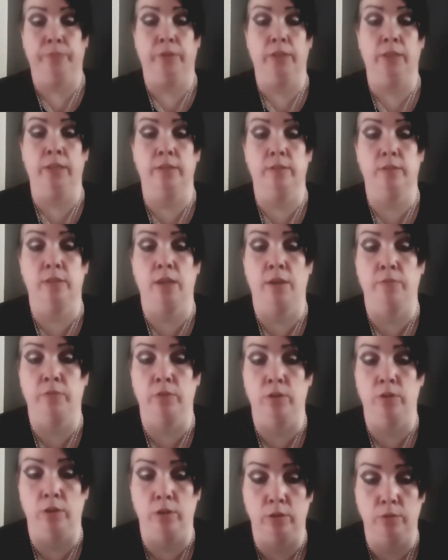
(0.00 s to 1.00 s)
Let's have a
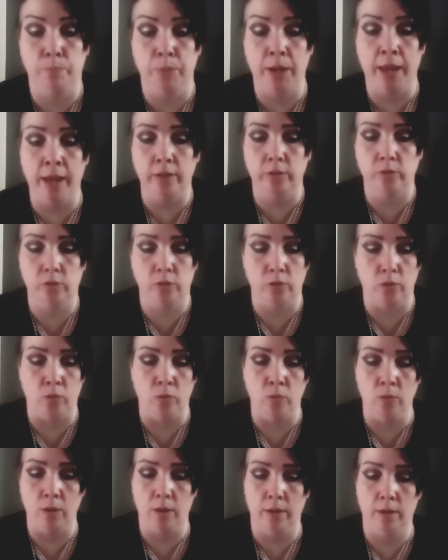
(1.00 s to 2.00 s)
look. Black
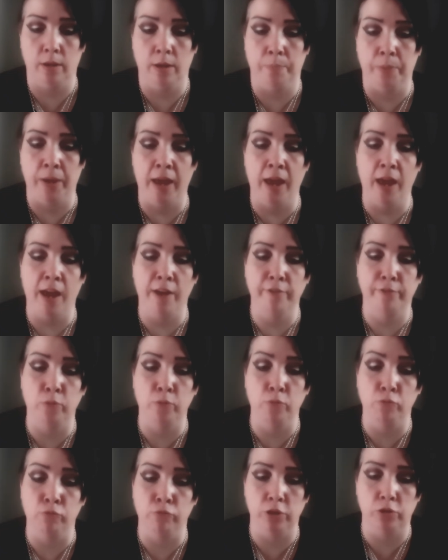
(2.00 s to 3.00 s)
salt, a
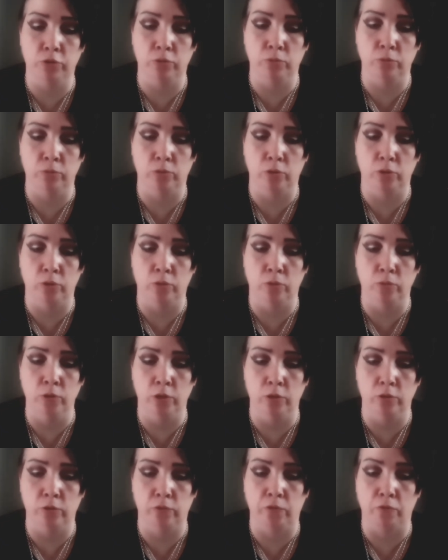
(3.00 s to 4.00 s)
powerful ritual tool
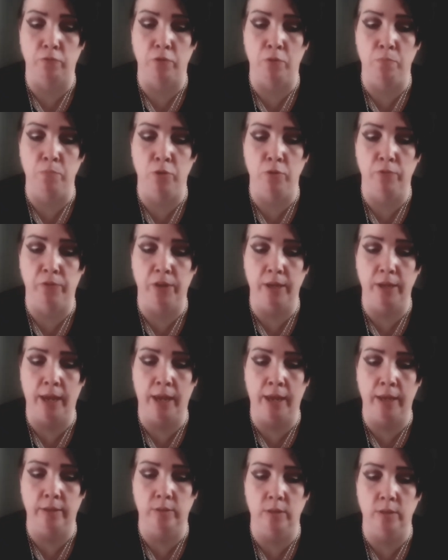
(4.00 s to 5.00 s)
used for removing
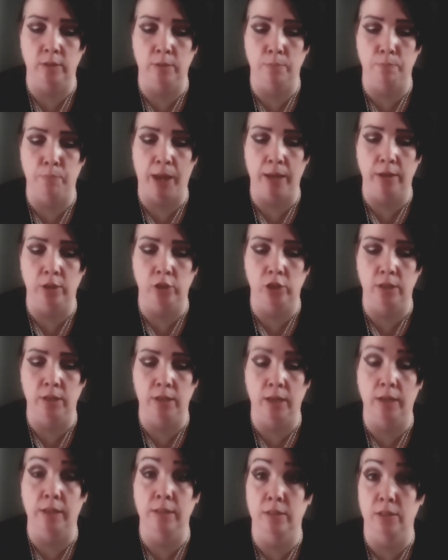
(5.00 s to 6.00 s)
hexes and banishing
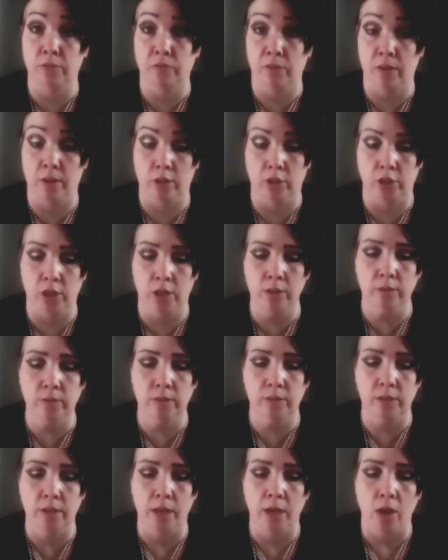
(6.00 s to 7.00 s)
negative
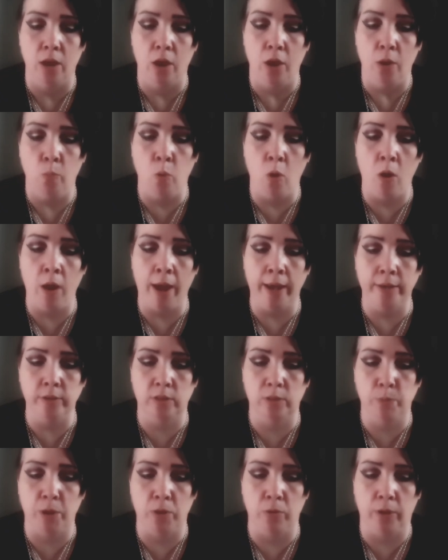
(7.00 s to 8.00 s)
energies. White
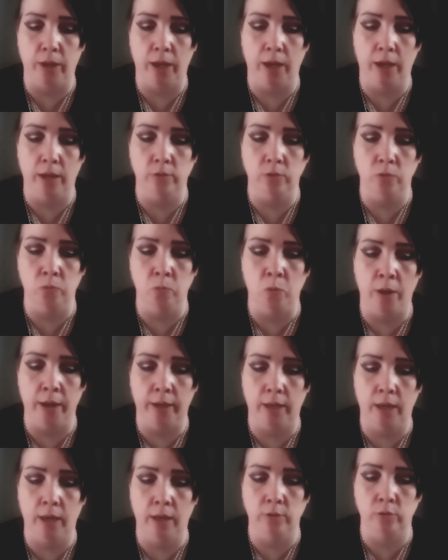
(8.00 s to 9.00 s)
spell candle. White
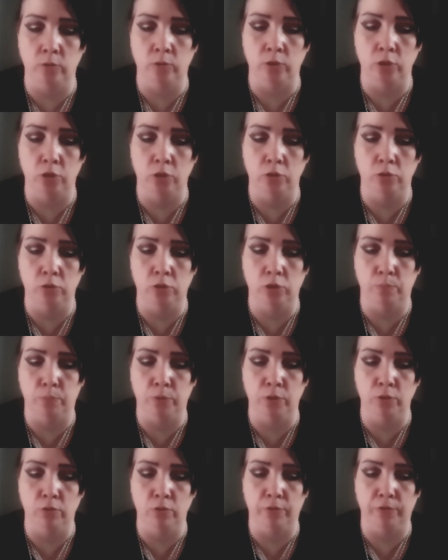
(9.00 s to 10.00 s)
candles are used to
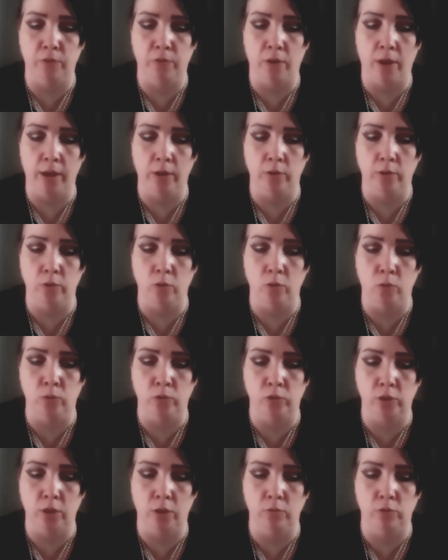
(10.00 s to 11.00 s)
purify and
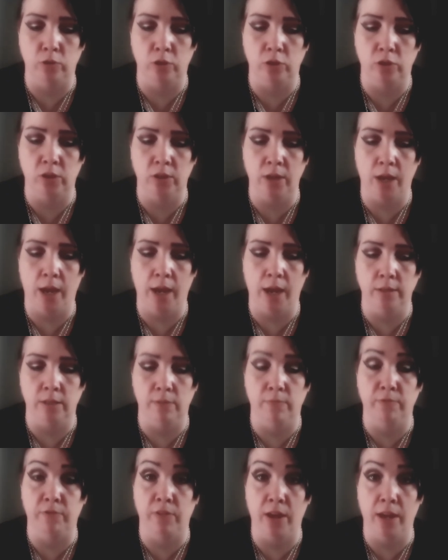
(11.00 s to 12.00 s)
also to stand
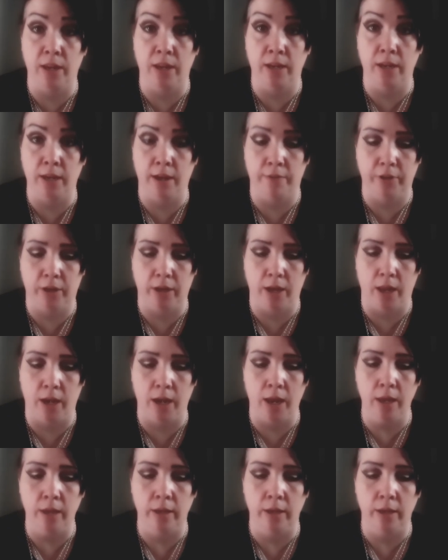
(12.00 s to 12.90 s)
in for any other colour.